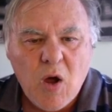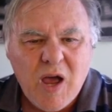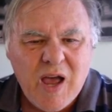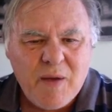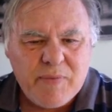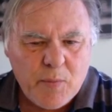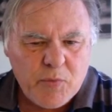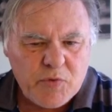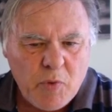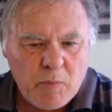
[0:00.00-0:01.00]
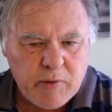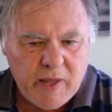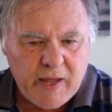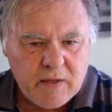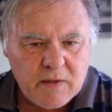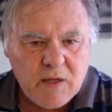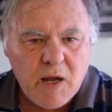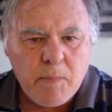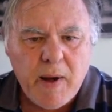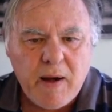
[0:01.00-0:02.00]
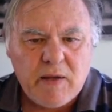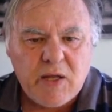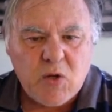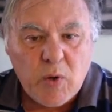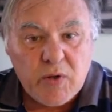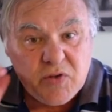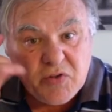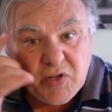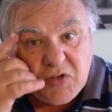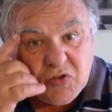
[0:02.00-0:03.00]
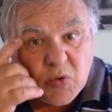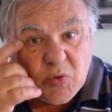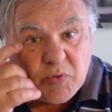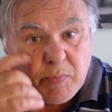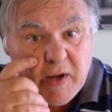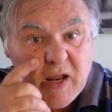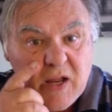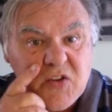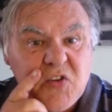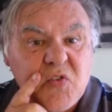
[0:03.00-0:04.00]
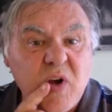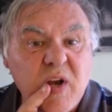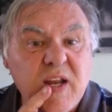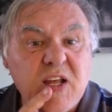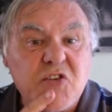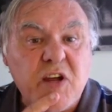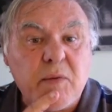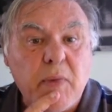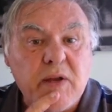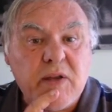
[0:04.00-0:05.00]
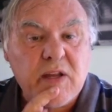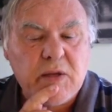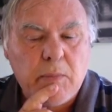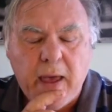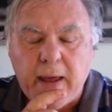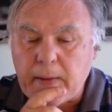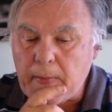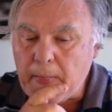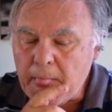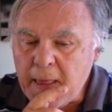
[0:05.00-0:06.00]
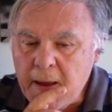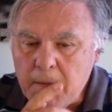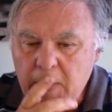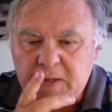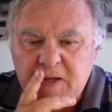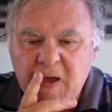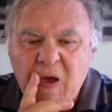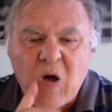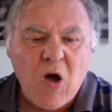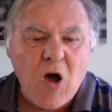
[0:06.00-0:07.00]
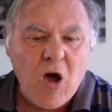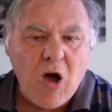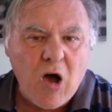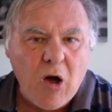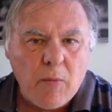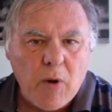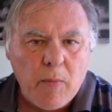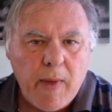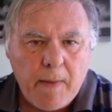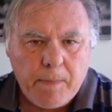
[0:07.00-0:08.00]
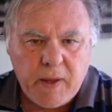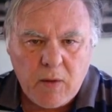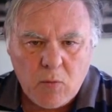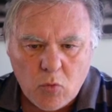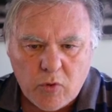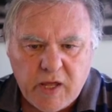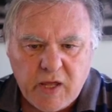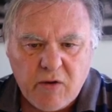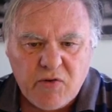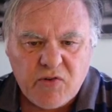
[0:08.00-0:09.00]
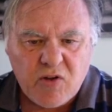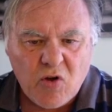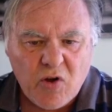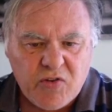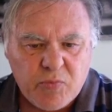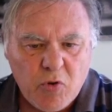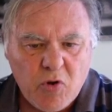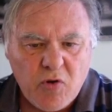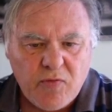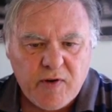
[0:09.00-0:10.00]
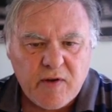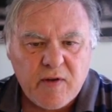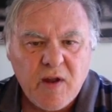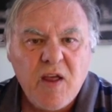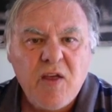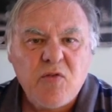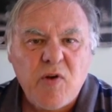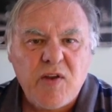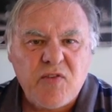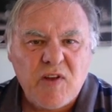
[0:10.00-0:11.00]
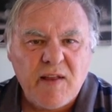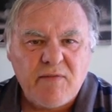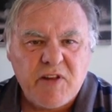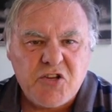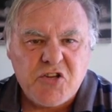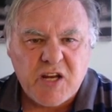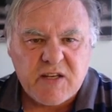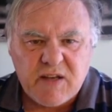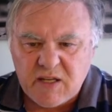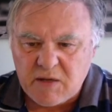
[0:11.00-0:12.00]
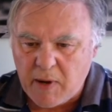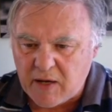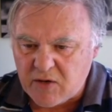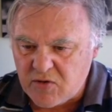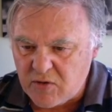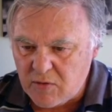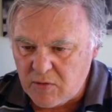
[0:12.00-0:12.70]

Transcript: That was my plan. Apparently queen to d2 is better, just threatening a checkmate down the back. But I'm happy. Rook here is a nice move and threatens a lovely check down the back too.